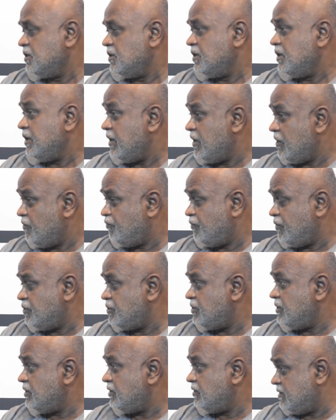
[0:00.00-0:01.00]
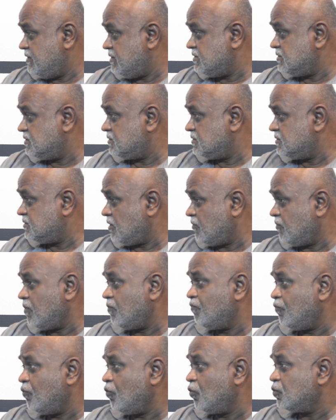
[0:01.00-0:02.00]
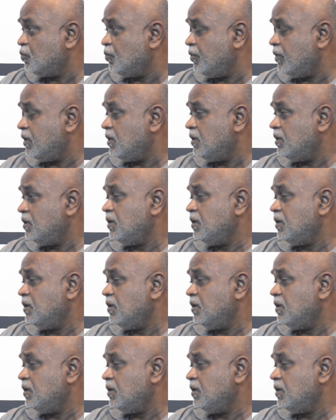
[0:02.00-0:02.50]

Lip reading: in Fiji. This is our fourth one.